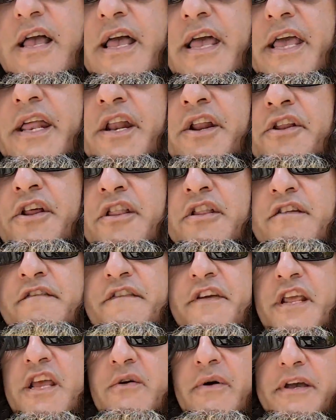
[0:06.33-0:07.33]
In another
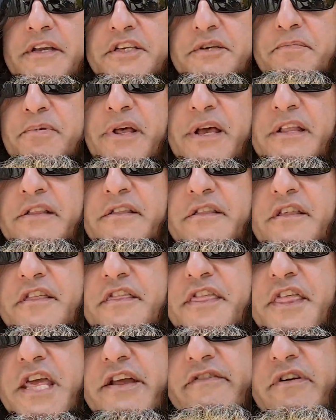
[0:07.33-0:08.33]
video, I explained the
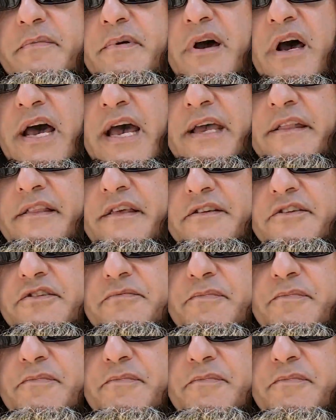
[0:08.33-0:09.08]
theory behind this,